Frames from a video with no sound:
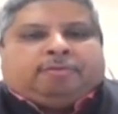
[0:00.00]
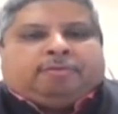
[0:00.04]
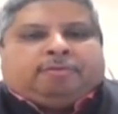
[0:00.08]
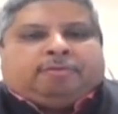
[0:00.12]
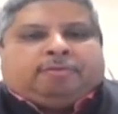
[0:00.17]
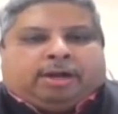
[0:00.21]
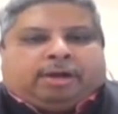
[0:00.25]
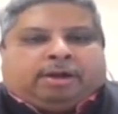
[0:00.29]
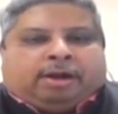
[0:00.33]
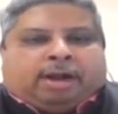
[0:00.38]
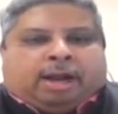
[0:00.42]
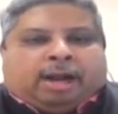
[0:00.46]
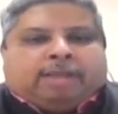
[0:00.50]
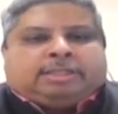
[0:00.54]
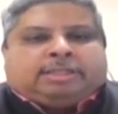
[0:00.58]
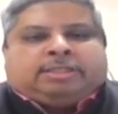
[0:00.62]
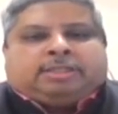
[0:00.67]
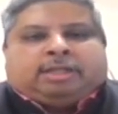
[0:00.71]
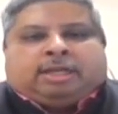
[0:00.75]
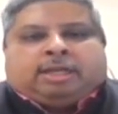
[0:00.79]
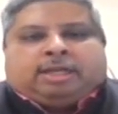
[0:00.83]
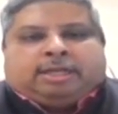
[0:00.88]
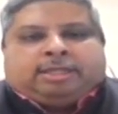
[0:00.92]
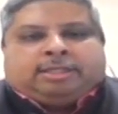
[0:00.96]

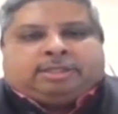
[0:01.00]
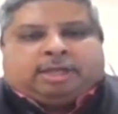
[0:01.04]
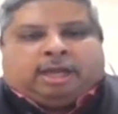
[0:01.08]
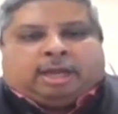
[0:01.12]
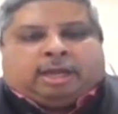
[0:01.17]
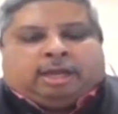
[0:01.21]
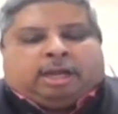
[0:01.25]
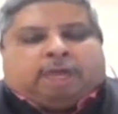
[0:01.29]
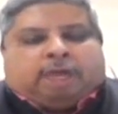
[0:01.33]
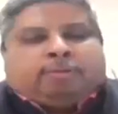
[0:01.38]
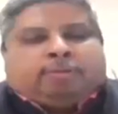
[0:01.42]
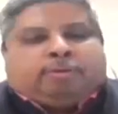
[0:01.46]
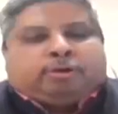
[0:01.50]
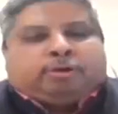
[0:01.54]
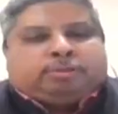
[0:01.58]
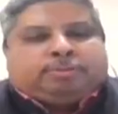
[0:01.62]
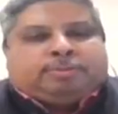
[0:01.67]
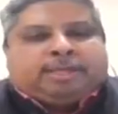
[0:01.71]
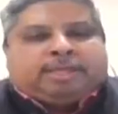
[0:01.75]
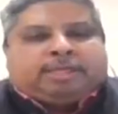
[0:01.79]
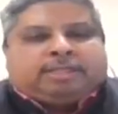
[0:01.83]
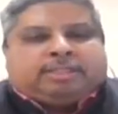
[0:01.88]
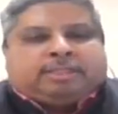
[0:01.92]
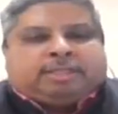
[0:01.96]
traditionally China was
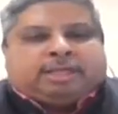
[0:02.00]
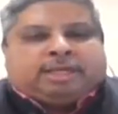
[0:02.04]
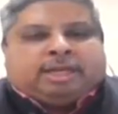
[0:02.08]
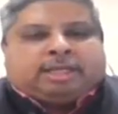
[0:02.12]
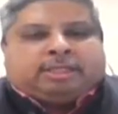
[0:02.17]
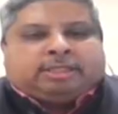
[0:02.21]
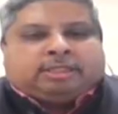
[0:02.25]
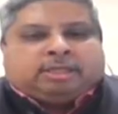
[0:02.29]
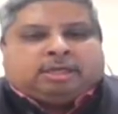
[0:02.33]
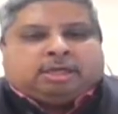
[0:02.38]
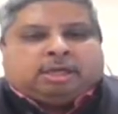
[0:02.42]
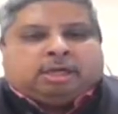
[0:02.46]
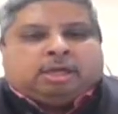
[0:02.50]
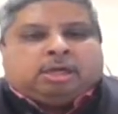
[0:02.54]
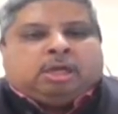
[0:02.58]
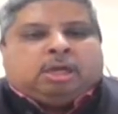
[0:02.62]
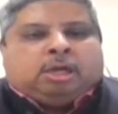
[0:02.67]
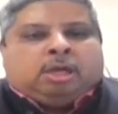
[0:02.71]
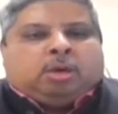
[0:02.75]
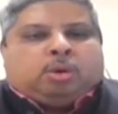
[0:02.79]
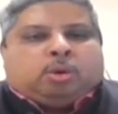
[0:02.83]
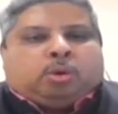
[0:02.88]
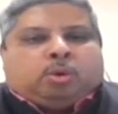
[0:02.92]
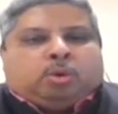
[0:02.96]
being seen as a
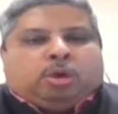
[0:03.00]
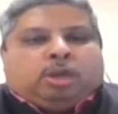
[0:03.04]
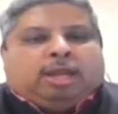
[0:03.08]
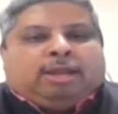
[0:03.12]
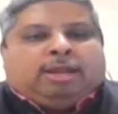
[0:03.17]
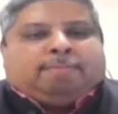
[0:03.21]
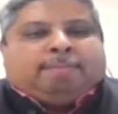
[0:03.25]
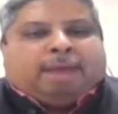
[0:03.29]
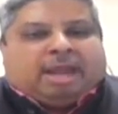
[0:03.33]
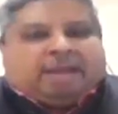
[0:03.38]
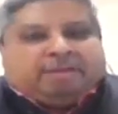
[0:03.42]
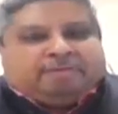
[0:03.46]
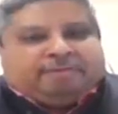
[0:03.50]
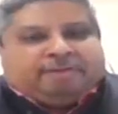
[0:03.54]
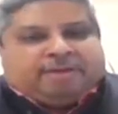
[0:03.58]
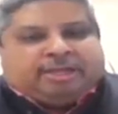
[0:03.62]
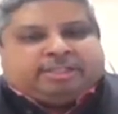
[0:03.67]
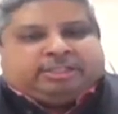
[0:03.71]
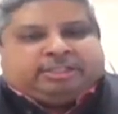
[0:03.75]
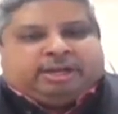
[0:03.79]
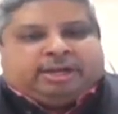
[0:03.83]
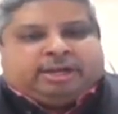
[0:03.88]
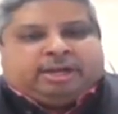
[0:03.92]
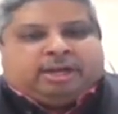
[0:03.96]
only
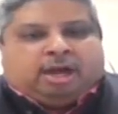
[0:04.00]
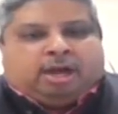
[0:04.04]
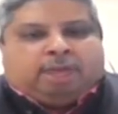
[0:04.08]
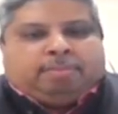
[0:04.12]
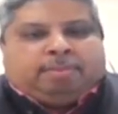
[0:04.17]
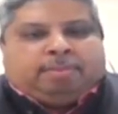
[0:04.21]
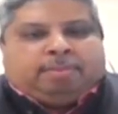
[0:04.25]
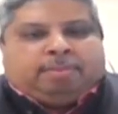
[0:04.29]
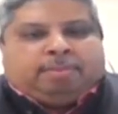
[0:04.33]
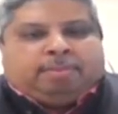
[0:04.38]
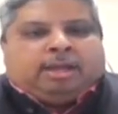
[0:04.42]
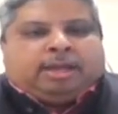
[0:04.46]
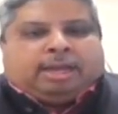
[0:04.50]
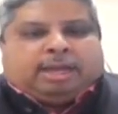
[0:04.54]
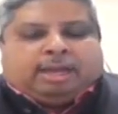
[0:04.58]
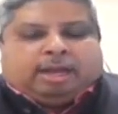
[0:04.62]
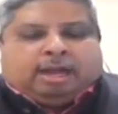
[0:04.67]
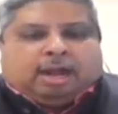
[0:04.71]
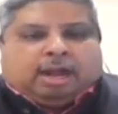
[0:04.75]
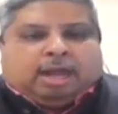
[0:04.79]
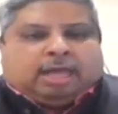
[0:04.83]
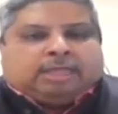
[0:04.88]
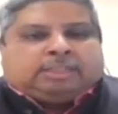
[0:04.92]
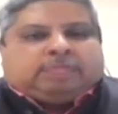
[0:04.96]
manufacturing hub. In
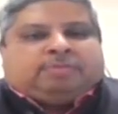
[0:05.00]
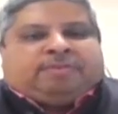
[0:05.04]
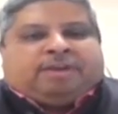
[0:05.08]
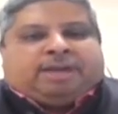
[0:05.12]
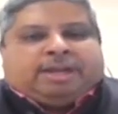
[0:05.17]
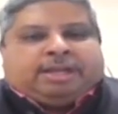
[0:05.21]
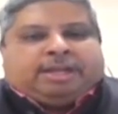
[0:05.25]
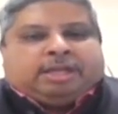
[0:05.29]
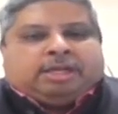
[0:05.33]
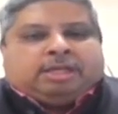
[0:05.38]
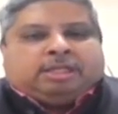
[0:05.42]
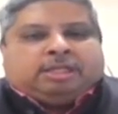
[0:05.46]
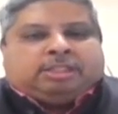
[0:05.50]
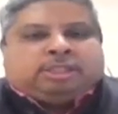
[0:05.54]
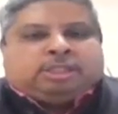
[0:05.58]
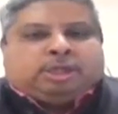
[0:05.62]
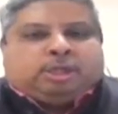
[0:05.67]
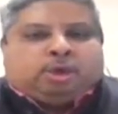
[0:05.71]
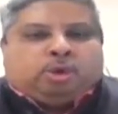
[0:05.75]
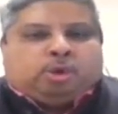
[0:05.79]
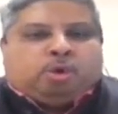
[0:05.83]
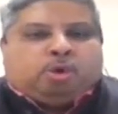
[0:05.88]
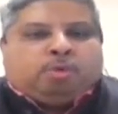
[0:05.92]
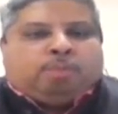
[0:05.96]
last five years,
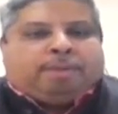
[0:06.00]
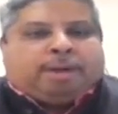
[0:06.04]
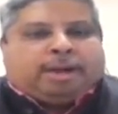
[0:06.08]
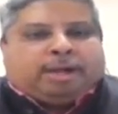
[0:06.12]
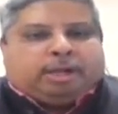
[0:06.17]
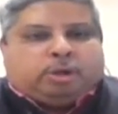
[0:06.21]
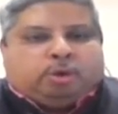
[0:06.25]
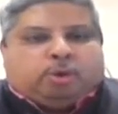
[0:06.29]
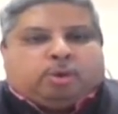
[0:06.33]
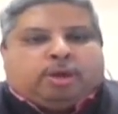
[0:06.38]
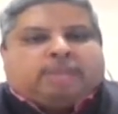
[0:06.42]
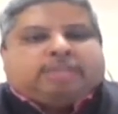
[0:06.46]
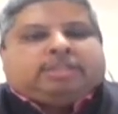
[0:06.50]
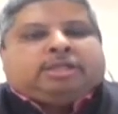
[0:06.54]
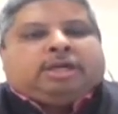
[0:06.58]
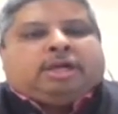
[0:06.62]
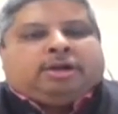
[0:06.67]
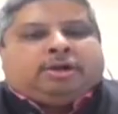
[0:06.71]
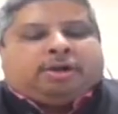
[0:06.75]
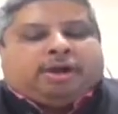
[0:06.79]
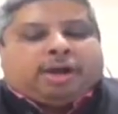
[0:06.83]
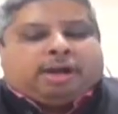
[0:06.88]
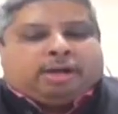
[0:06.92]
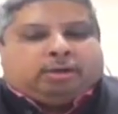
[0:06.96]
Europe and US
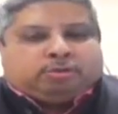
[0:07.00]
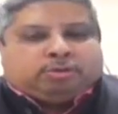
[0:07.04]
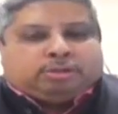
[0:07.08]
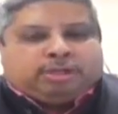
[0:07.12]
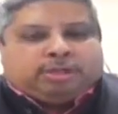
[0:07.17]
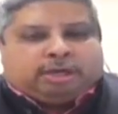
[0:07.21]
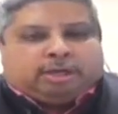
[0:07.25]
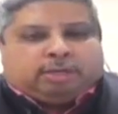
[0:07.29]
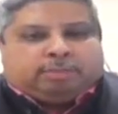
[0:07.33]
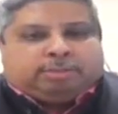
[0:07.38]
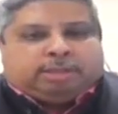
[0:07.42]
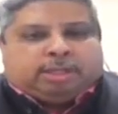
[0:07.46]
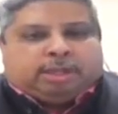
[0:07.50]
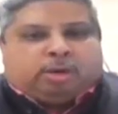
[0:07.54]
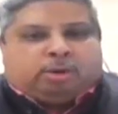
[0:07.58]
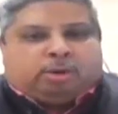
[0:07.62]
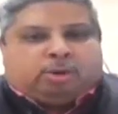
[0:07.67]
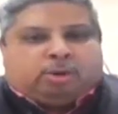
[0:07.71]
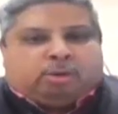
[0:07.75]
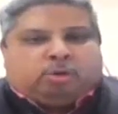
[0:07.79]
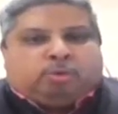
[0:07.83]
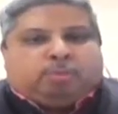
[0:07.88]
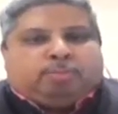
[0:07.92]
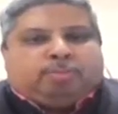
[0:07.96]
are trying to set up their
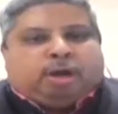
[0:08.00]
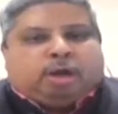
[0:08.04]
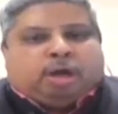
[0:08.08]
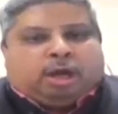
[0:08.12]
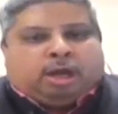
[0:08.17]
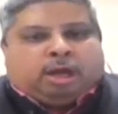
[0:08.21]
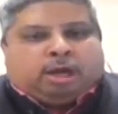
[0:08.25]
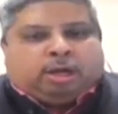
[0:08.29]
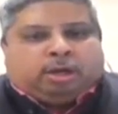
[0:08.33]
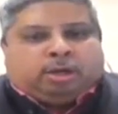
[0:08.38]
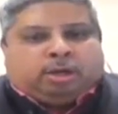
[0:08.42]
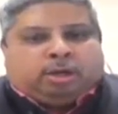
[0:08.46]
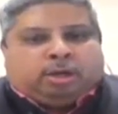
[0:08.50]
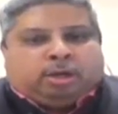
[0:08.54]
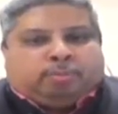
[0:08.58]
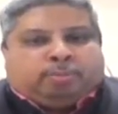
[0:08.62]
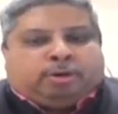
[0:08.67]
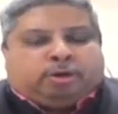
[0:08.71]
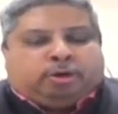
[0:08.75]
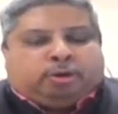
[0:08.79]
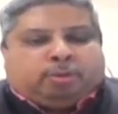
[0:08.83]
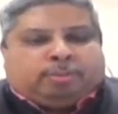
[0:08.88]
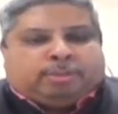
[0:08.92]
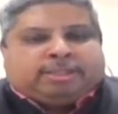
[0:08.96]
own uh,
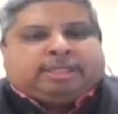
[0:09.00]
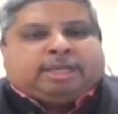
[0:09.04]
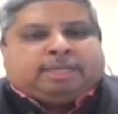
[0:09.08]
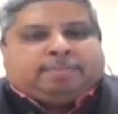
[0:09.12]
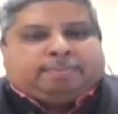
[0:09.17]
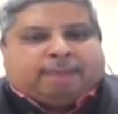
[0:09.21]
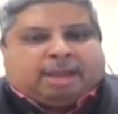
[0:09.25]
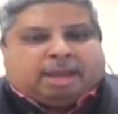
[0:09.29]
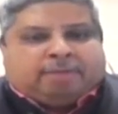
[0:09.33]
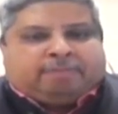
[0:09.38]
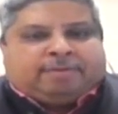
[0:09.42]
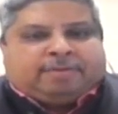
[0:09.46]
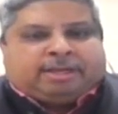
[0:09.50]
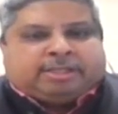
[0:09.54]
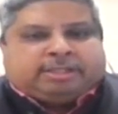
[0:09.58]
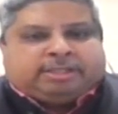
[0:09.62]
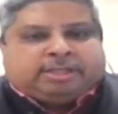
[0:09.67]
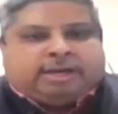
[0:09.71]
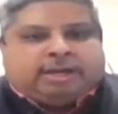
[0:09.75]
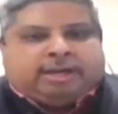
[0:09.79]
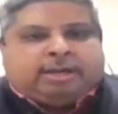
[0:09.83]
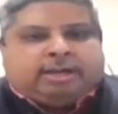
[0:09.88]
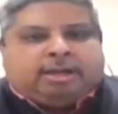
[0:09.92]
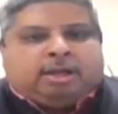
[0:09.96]
domestic
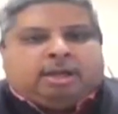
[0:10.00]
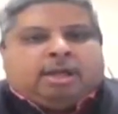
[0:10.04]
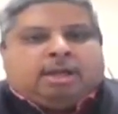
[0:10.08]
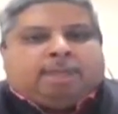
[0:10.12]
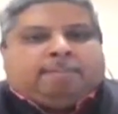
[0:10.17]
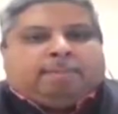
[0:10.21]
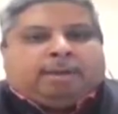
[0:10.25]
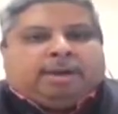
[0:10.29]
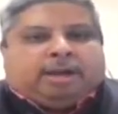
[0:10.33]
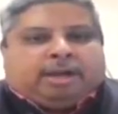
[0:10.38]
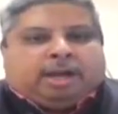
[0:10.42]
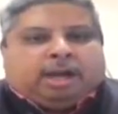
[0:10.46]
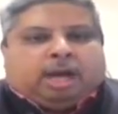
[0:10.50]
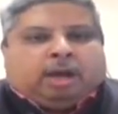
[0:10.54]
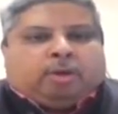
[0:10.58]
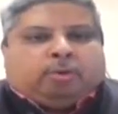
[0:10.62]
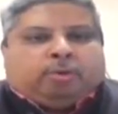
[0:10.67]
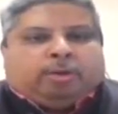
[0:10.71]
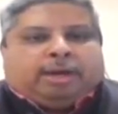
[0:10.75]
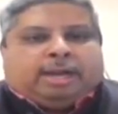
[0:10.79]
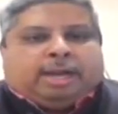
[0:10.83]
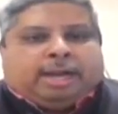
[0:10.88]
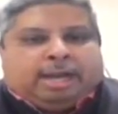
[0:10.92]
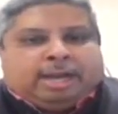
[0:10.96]
manufacturing. But
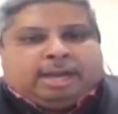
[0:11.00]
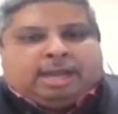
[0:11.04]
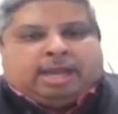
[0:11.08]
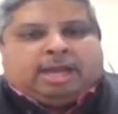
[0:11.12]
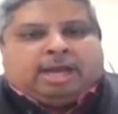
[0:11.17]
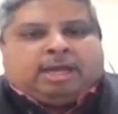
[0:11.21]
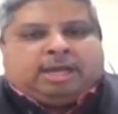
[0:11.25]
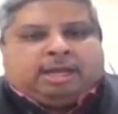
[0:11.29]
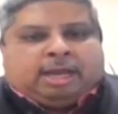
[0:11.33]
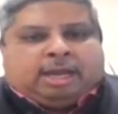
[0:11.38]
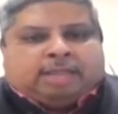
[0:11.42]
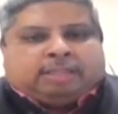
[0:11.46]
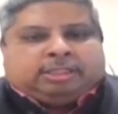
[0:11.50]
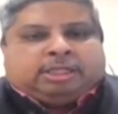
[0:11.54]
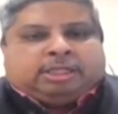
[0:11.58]
now India, as a